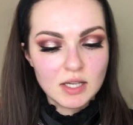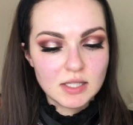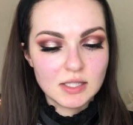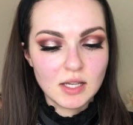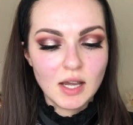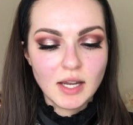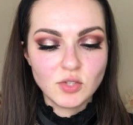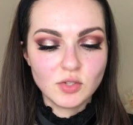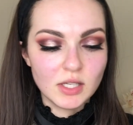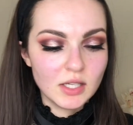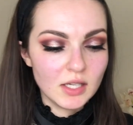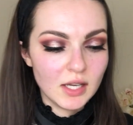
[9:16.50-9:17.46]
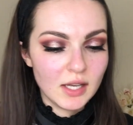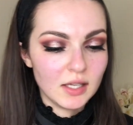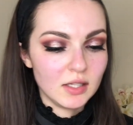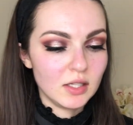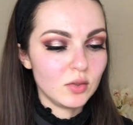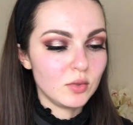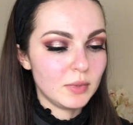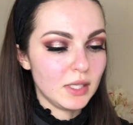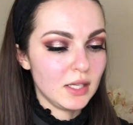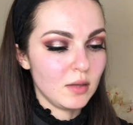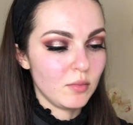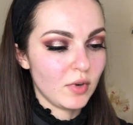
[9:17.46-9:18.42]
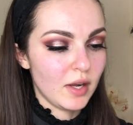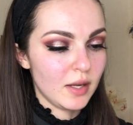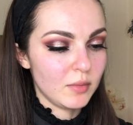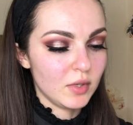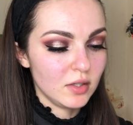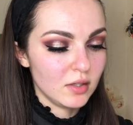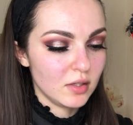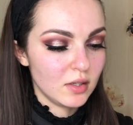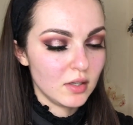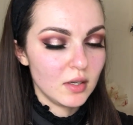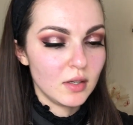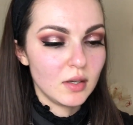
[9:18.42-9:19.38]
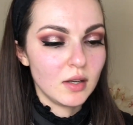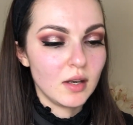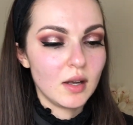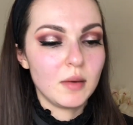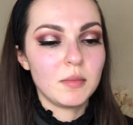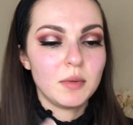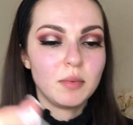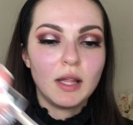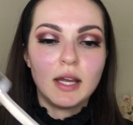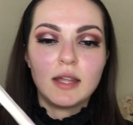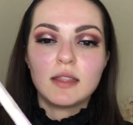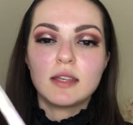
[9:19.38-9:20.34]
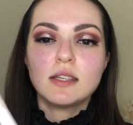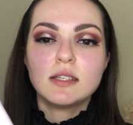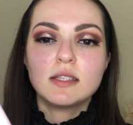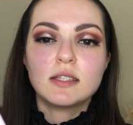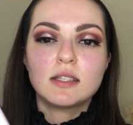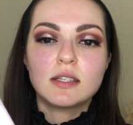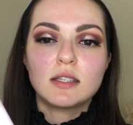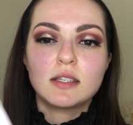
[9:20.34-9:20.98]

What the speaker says: It's a hydrating and illuminating primer. I'm going to apply this